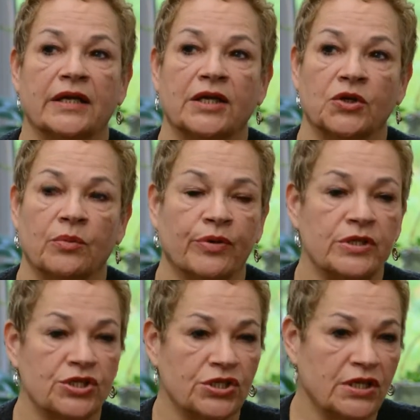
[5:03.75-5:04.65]
get an
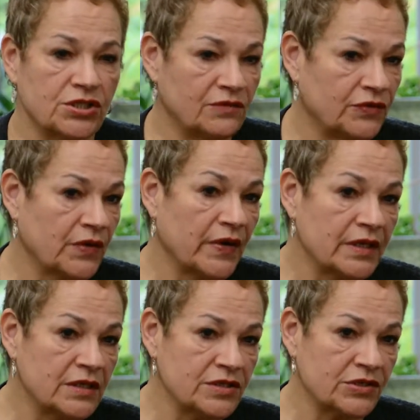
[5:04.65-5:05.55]
appreciation for our
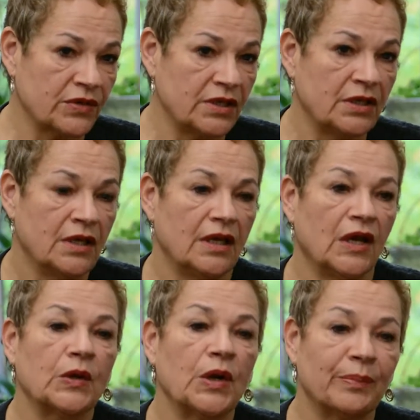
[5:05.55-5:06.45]
history
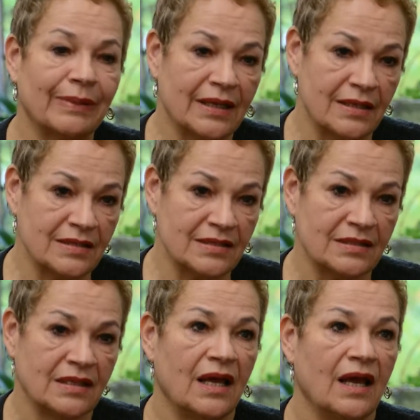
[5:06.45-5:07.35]
and our
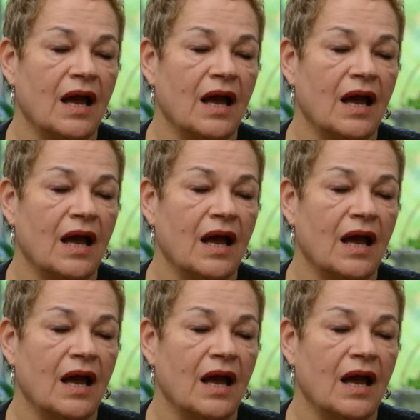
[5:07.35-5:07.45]
place,